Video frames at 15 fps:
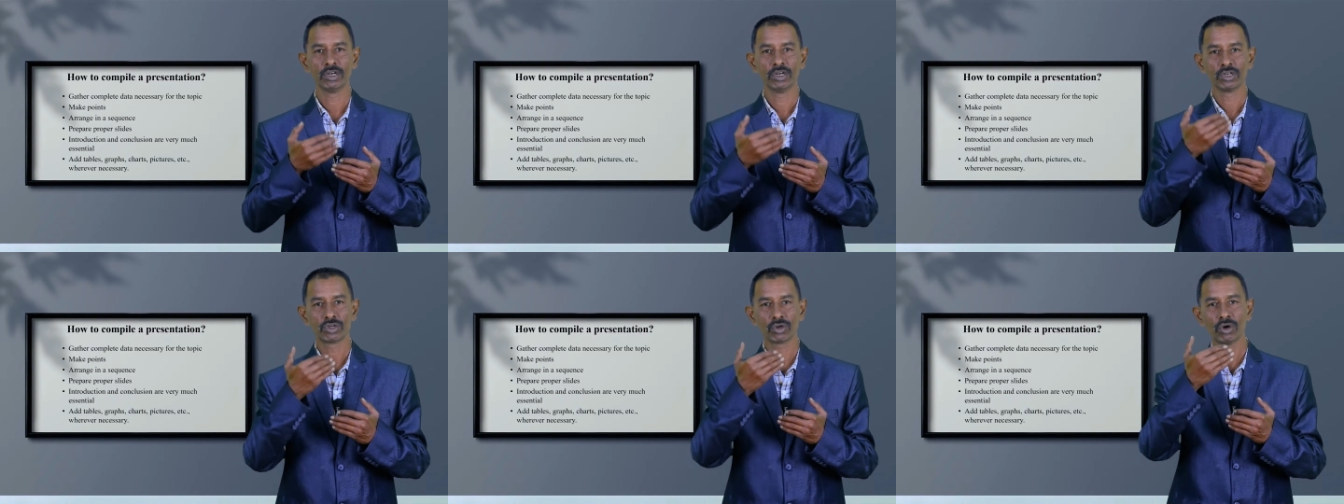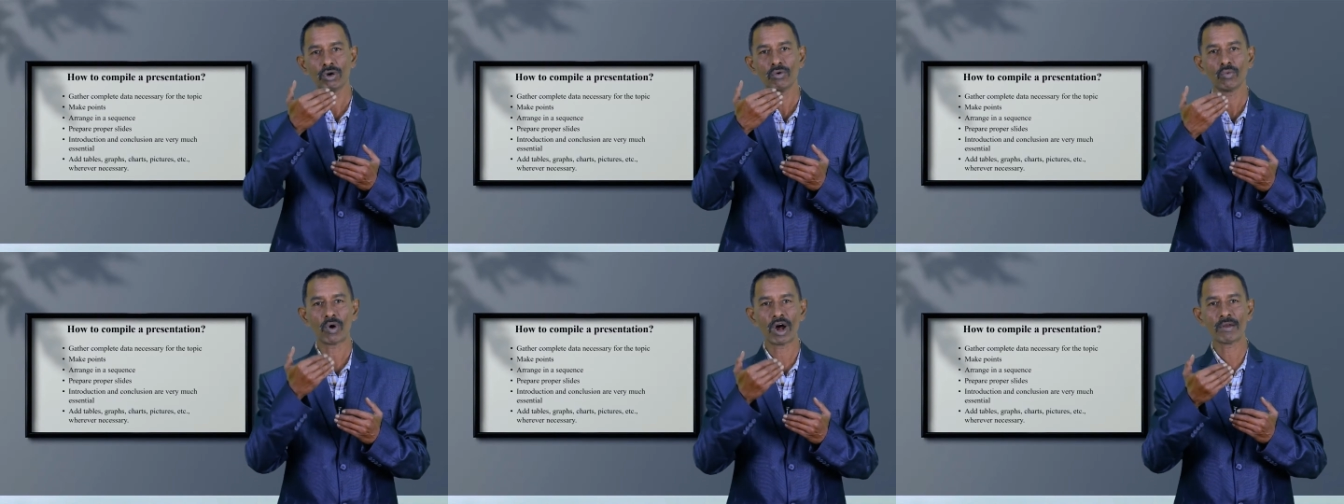So,
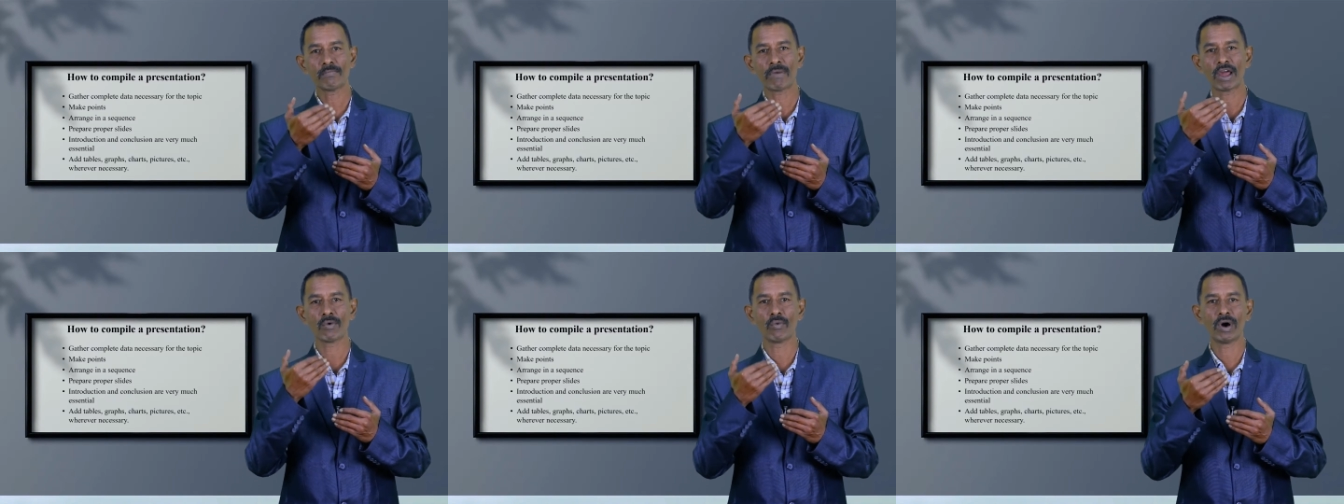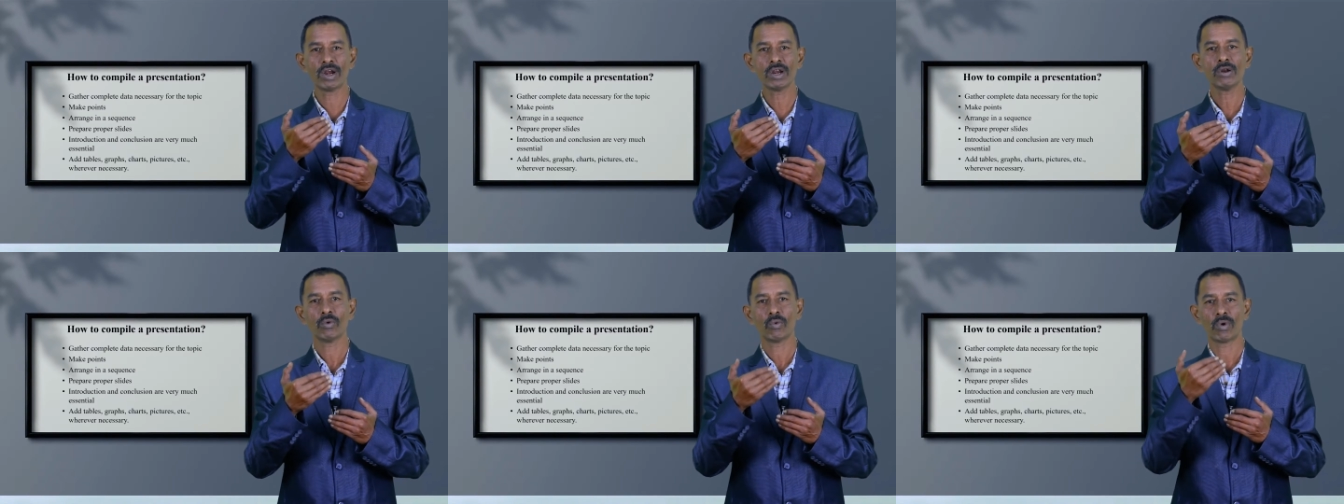one by
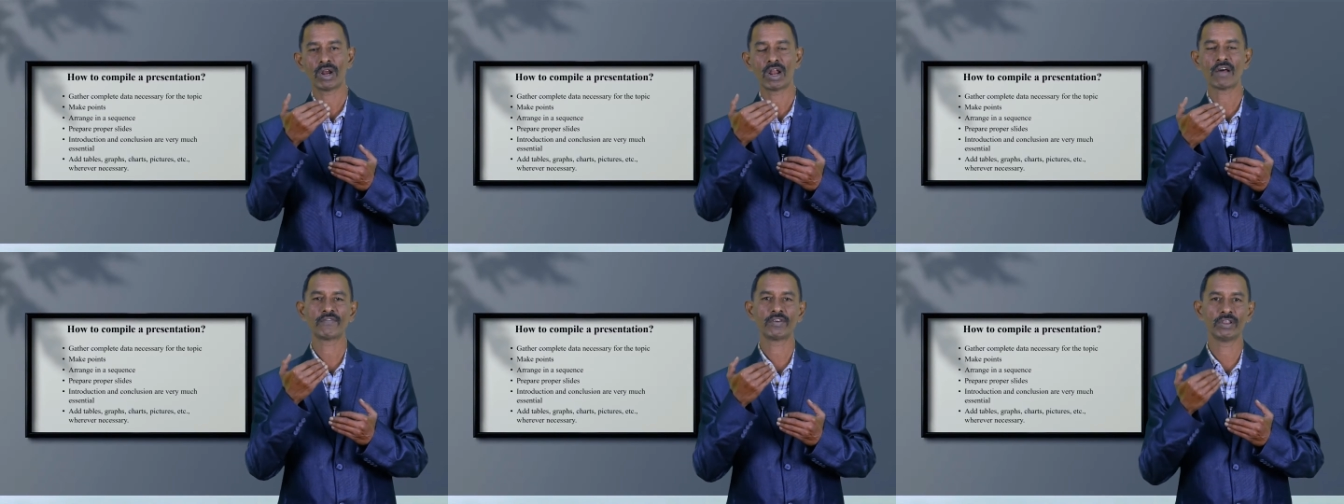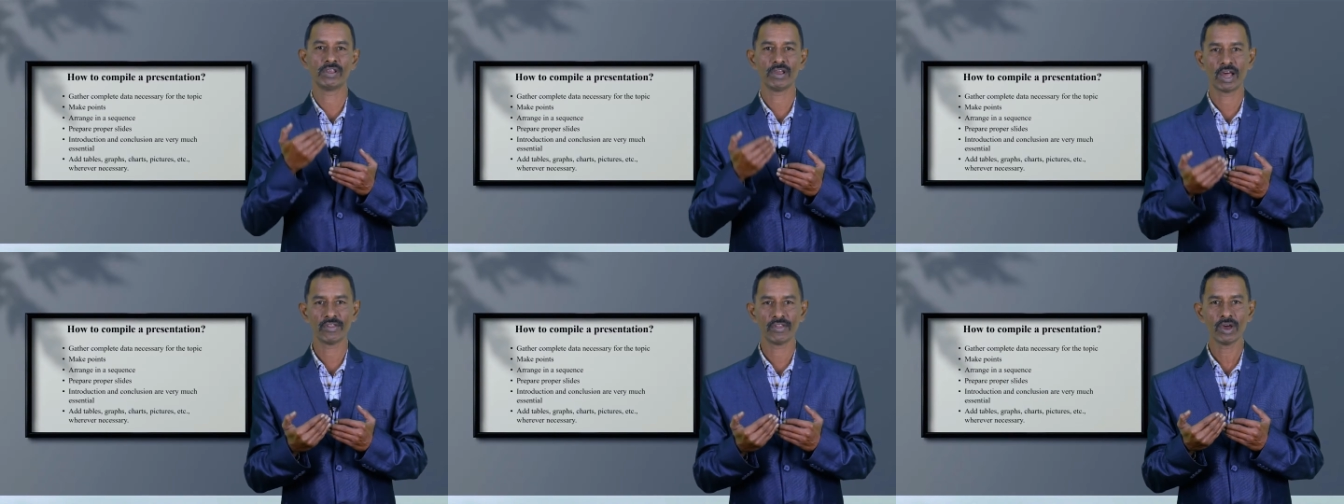one, one after
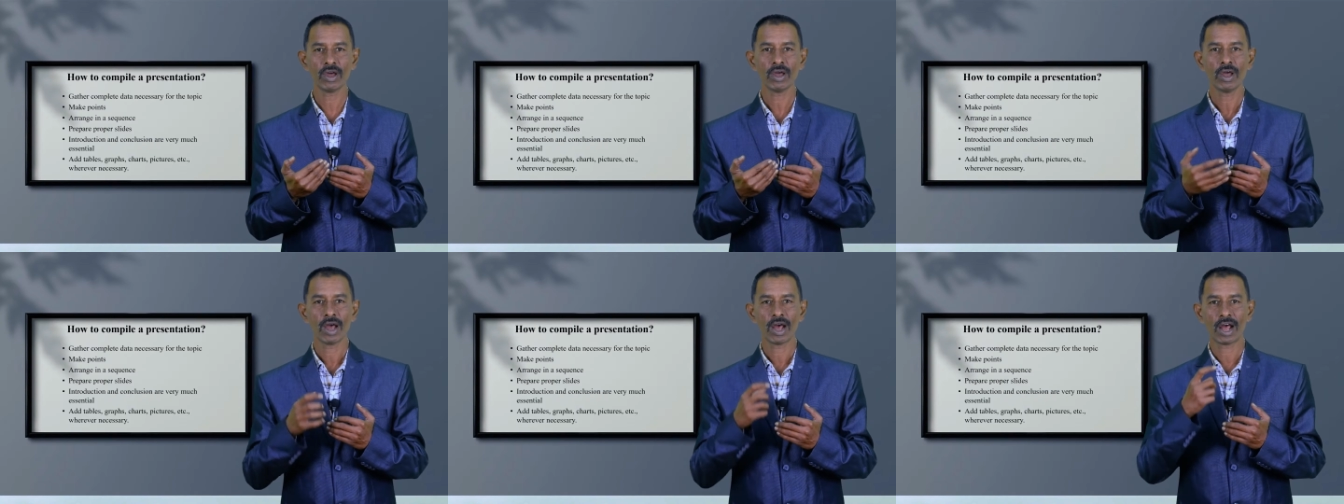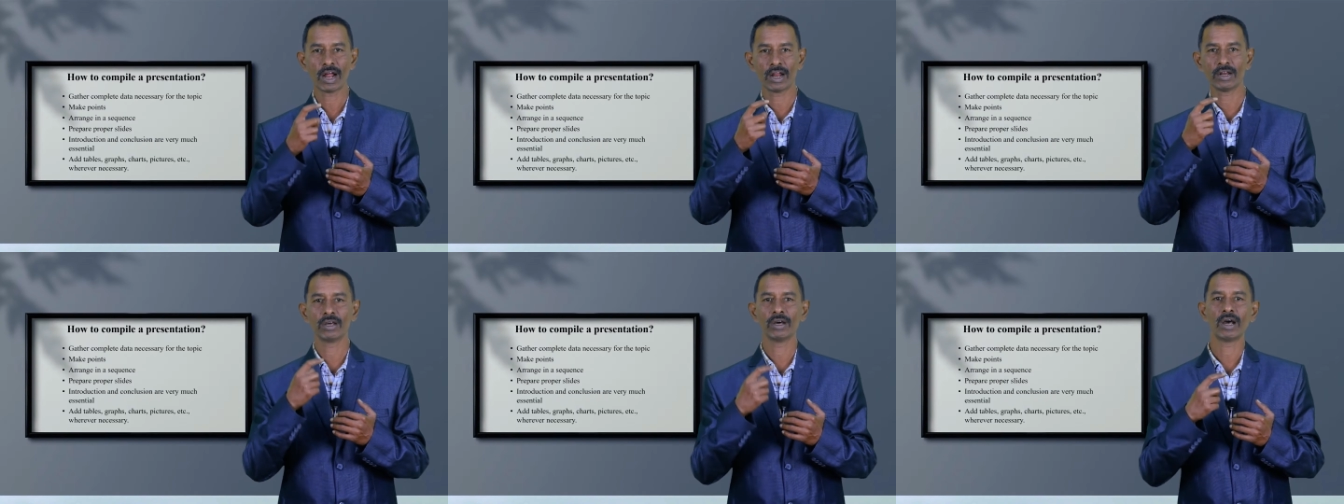the other,
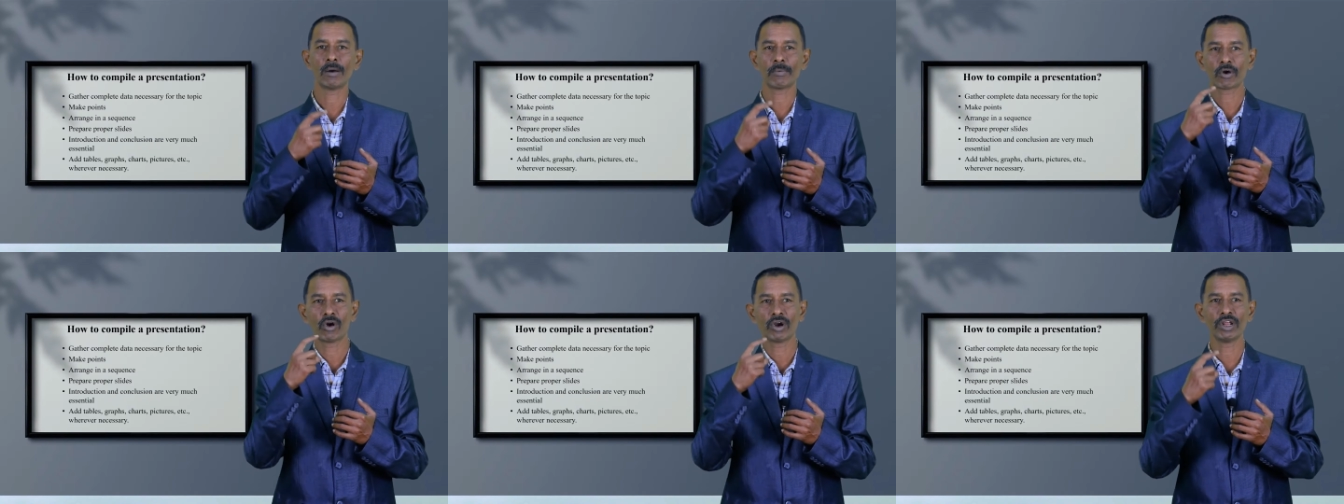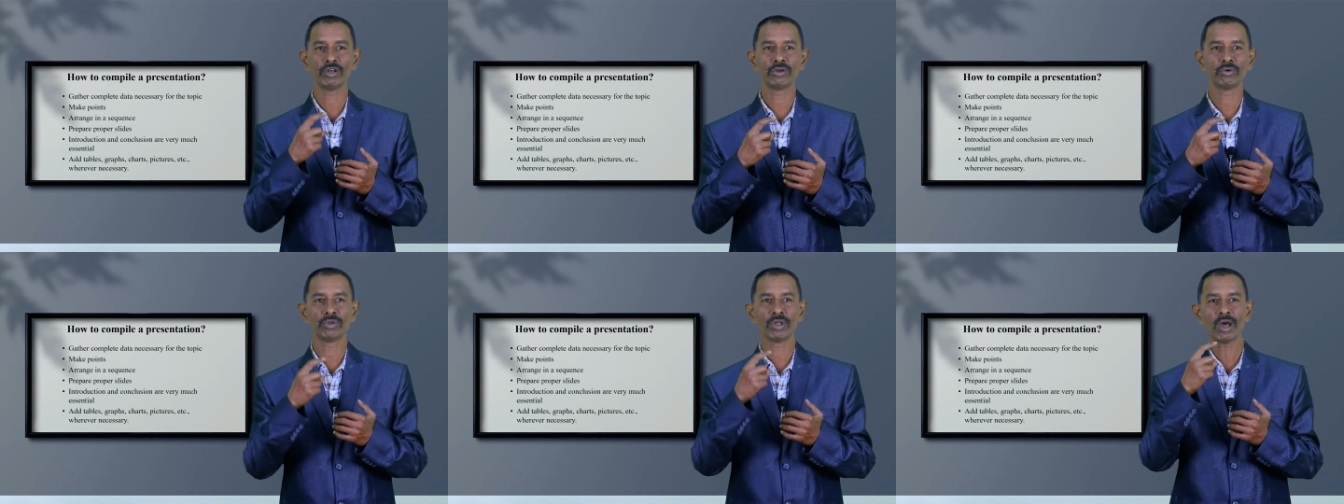and according
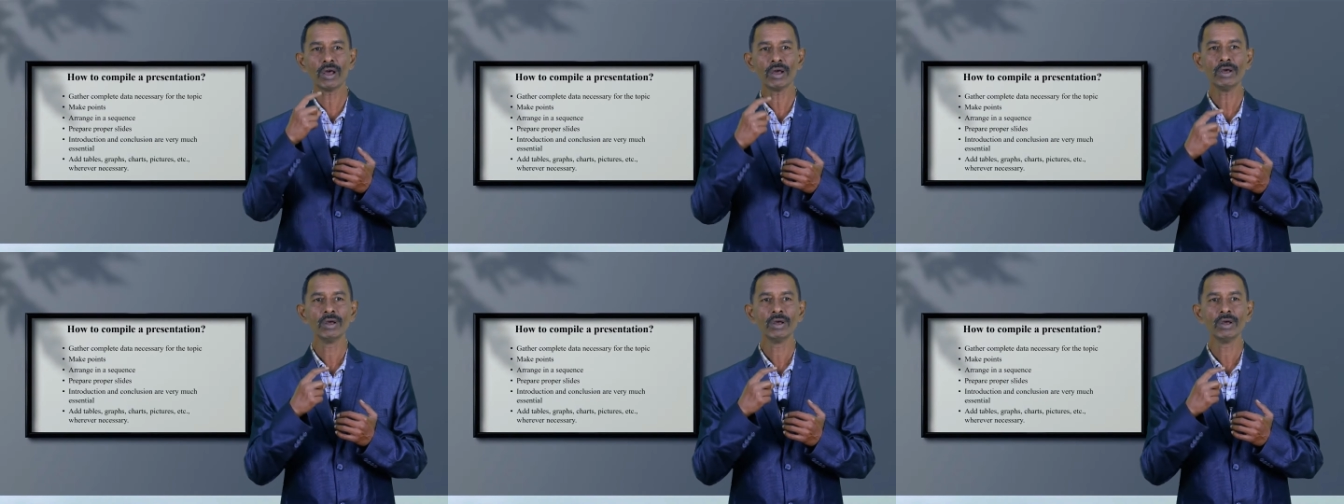to the